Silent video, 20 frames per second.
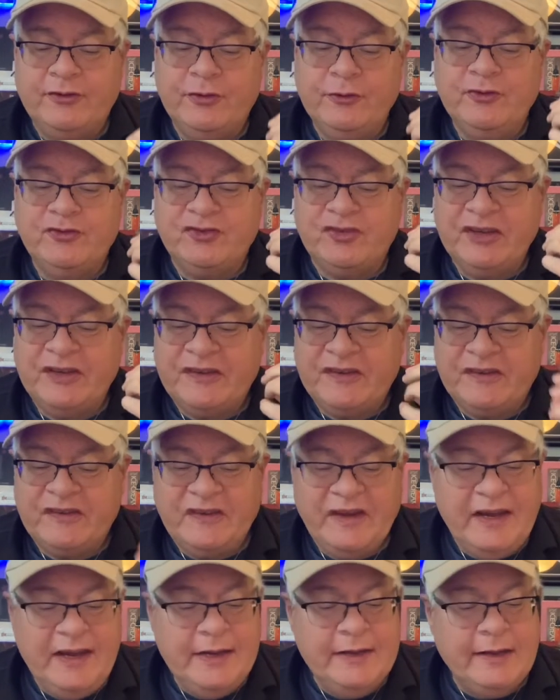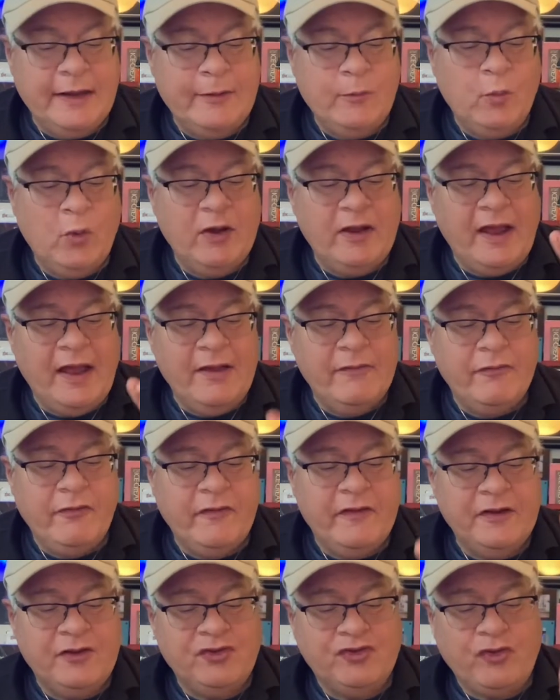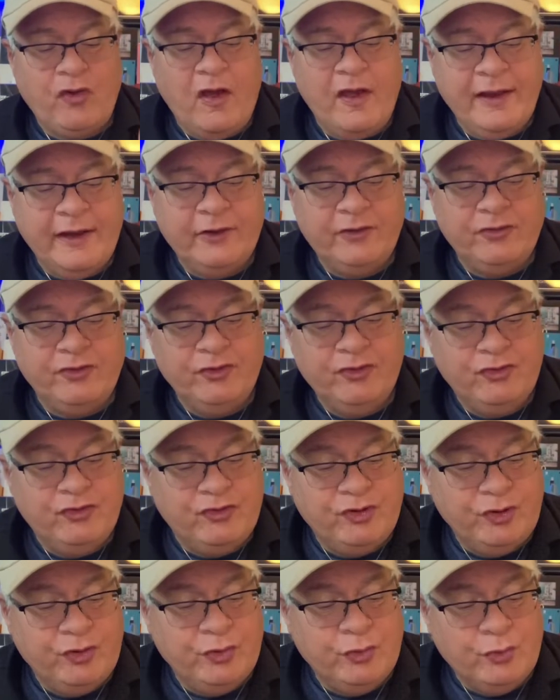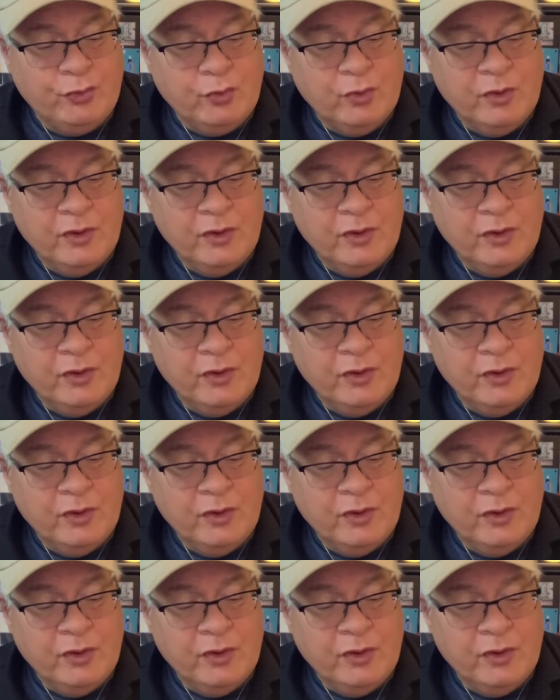to succeed in whatever they're trying to do.